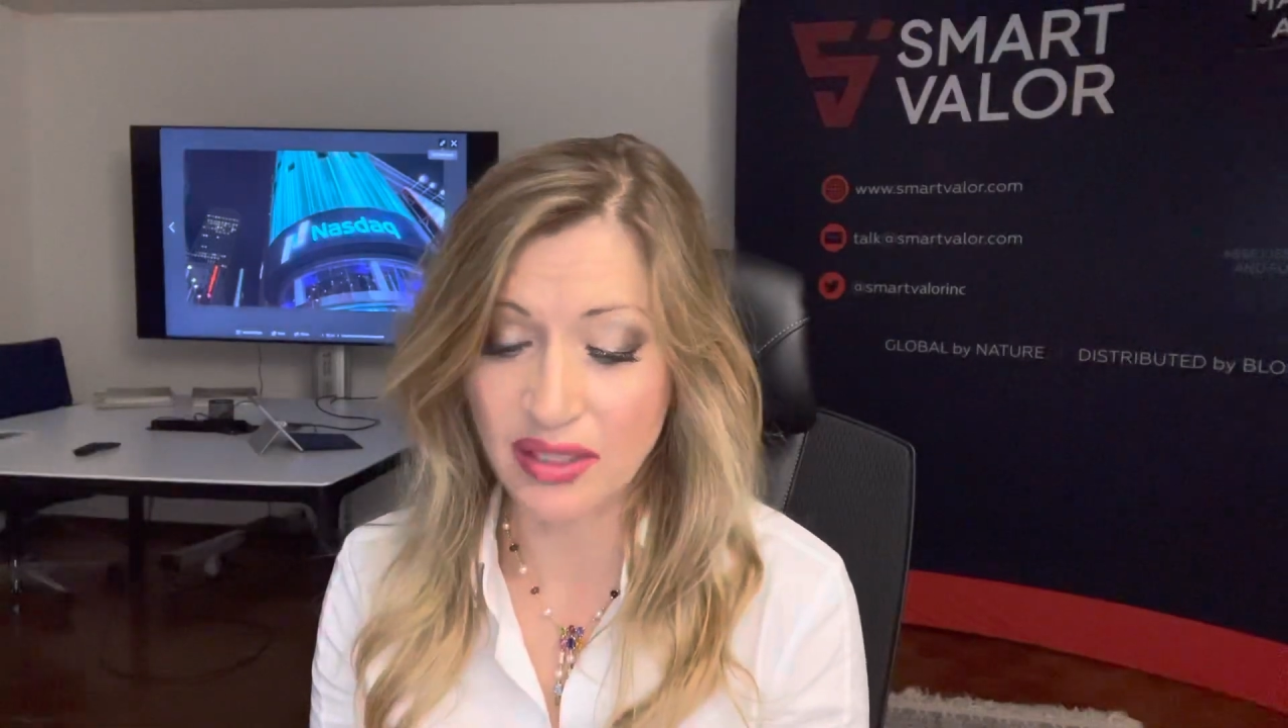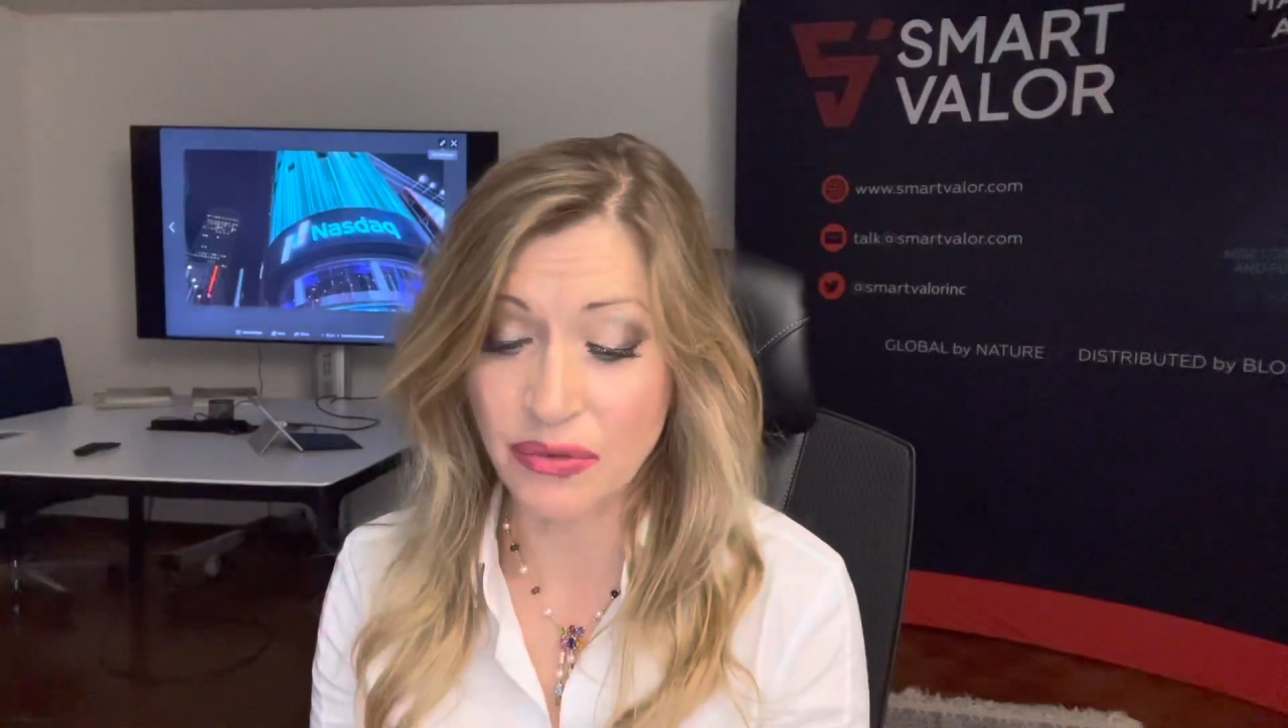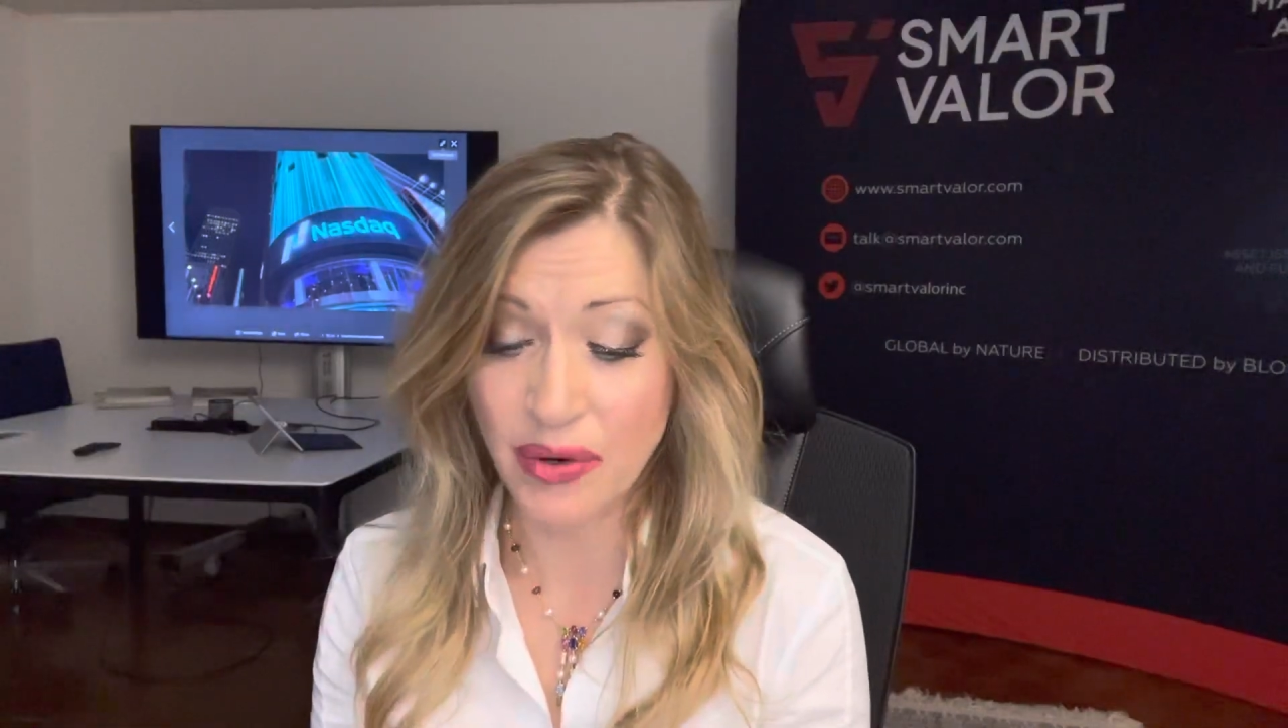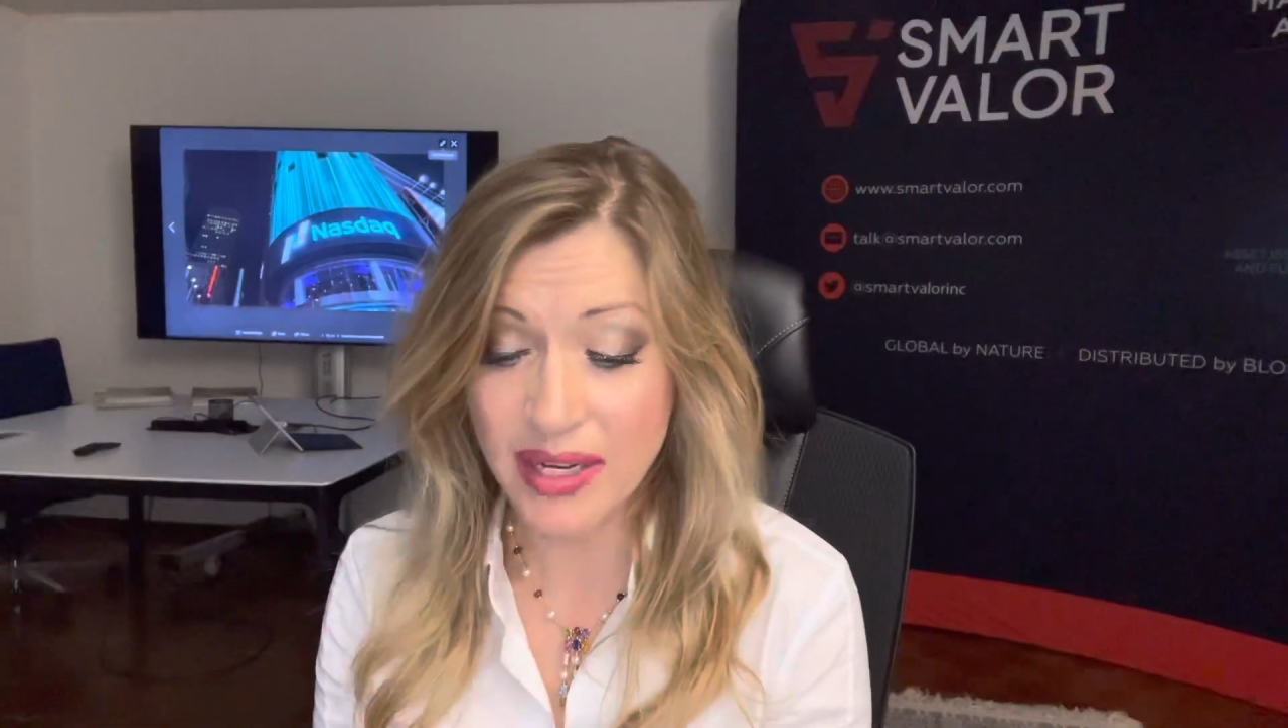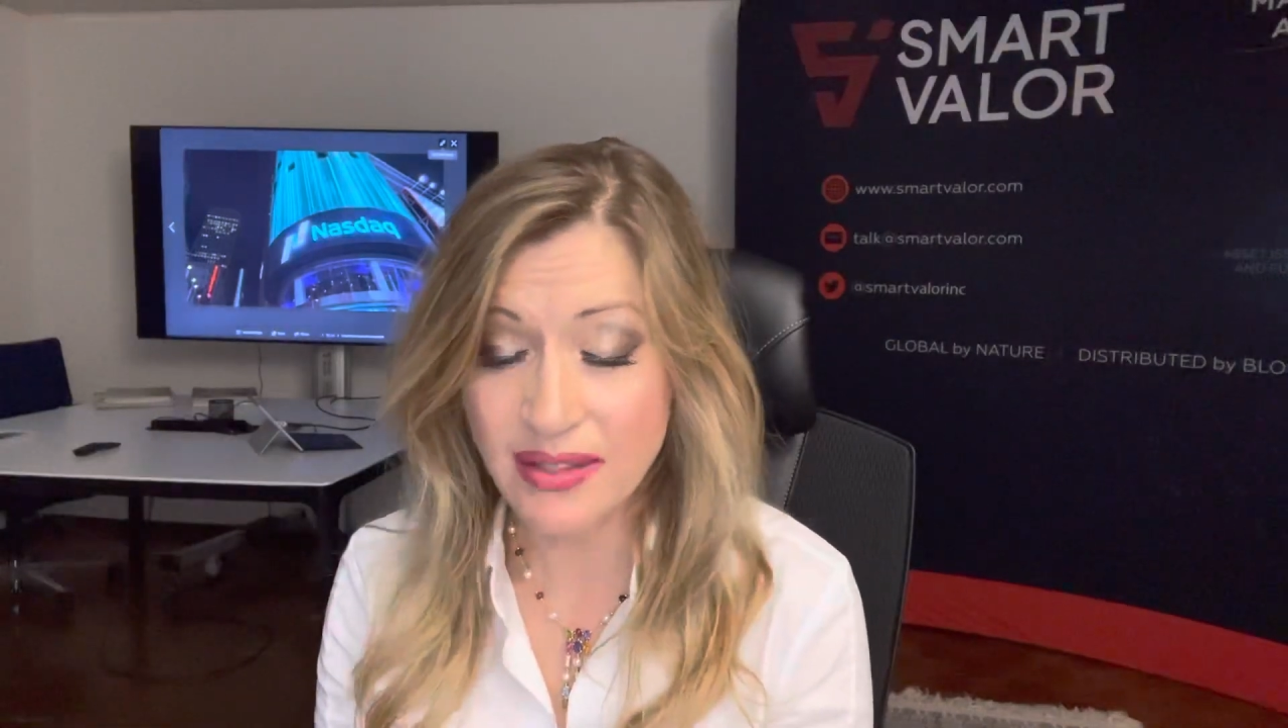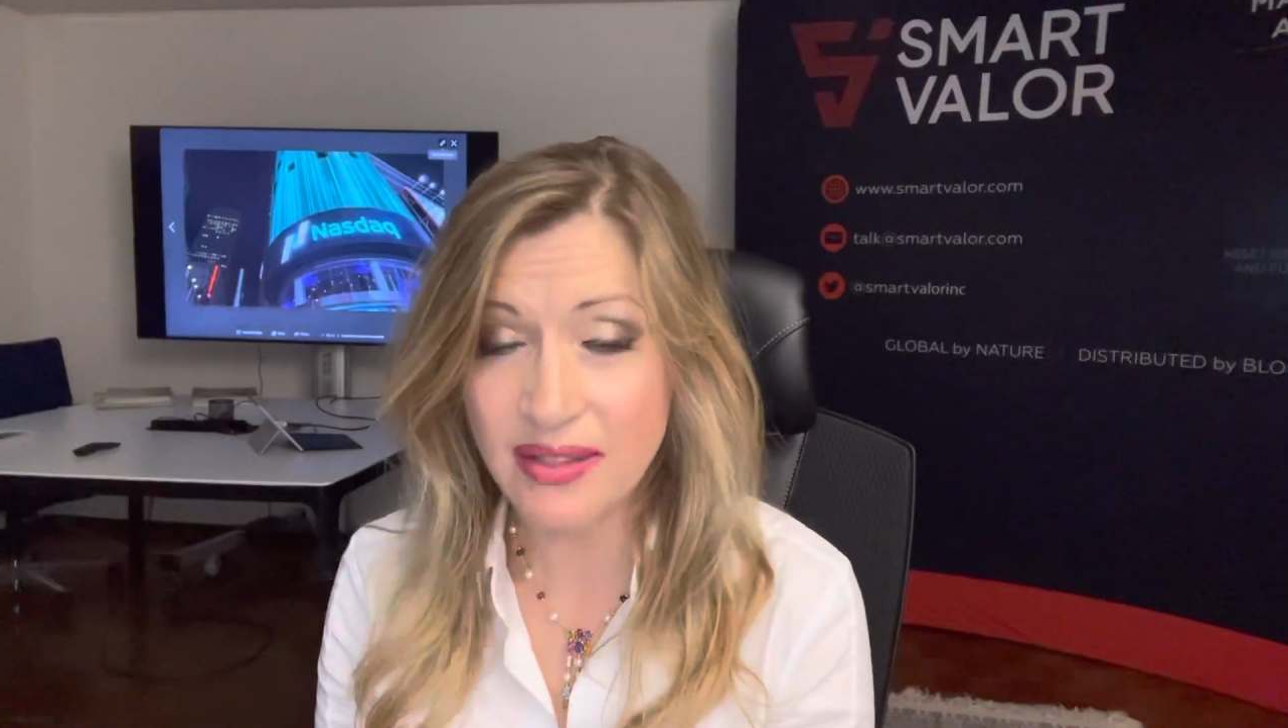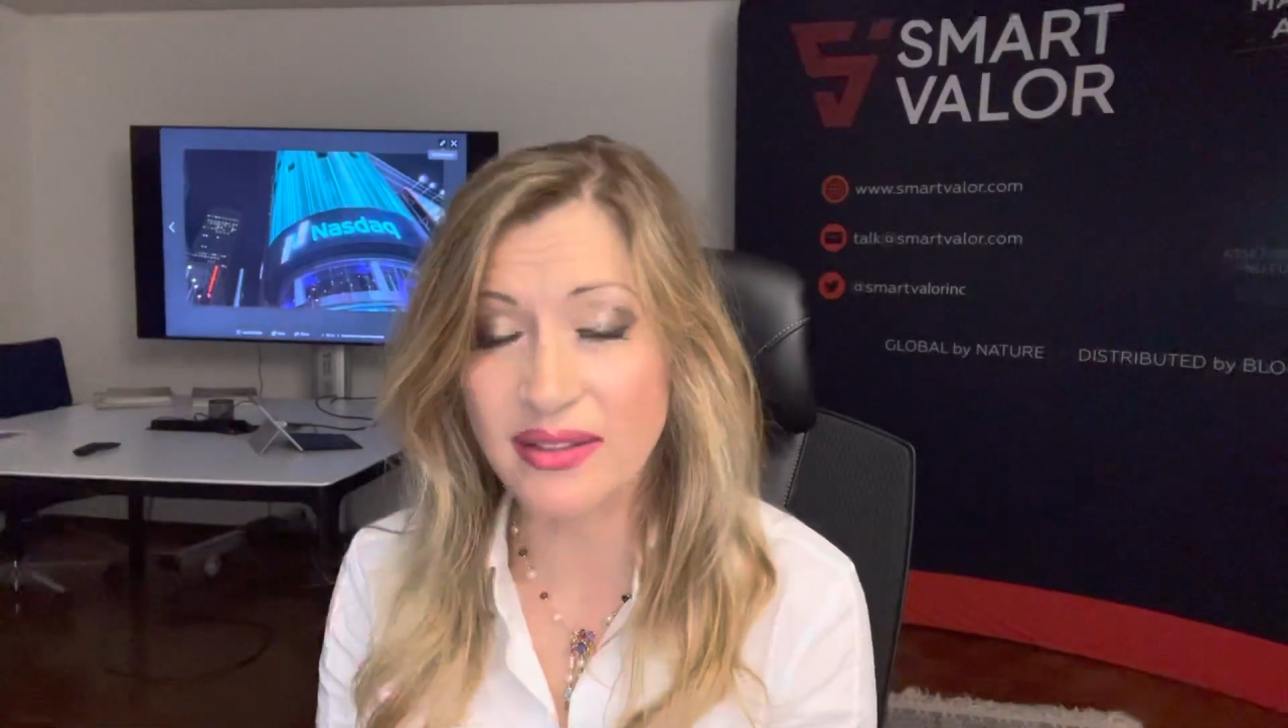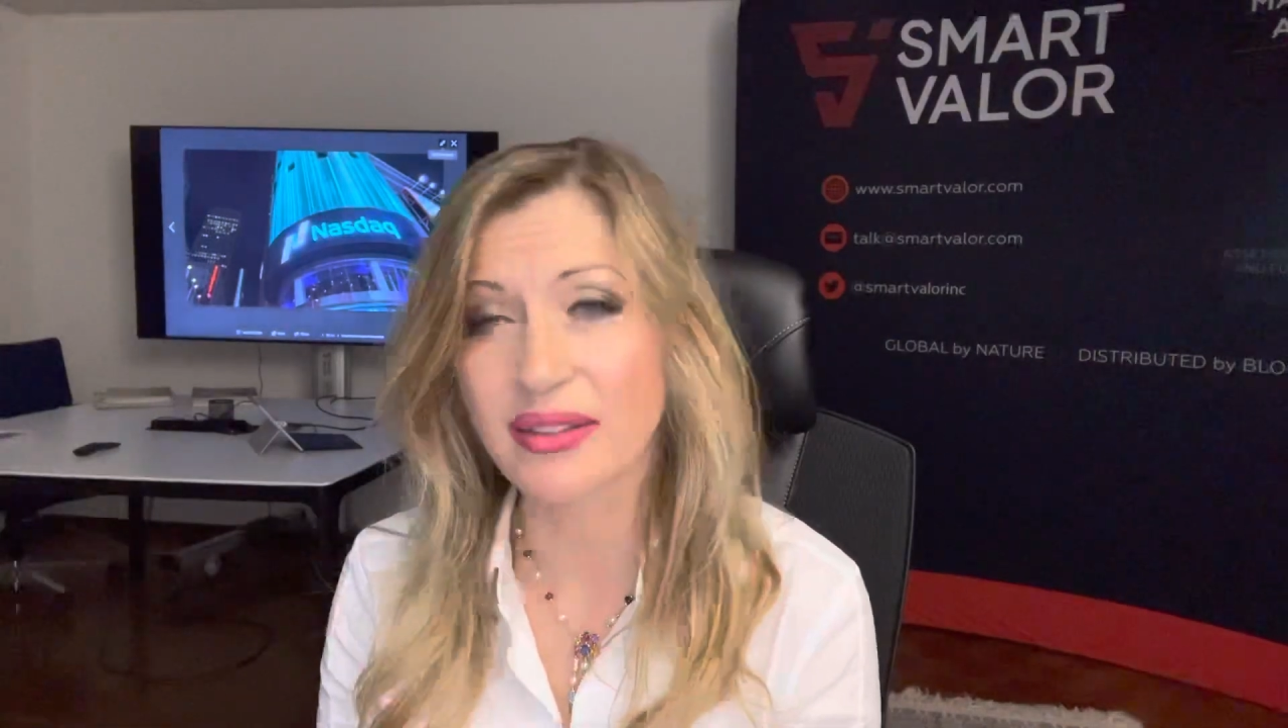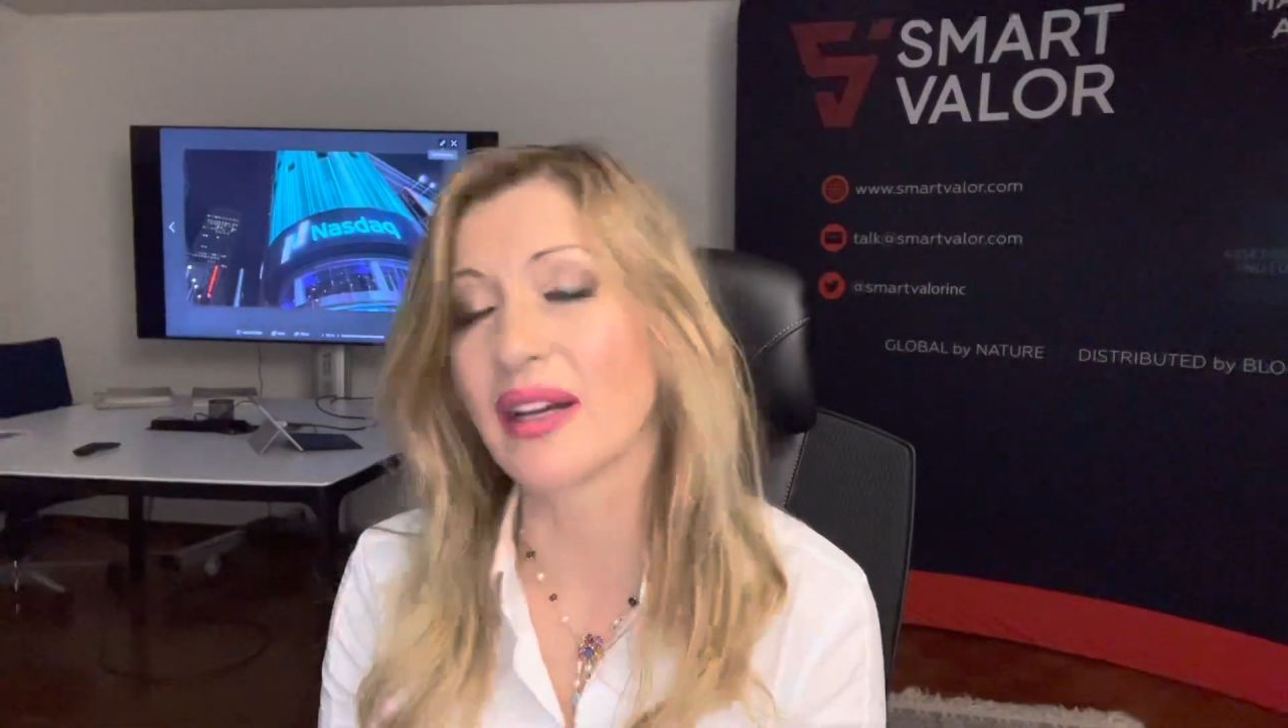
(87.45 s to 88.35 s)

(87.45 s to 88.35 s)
raised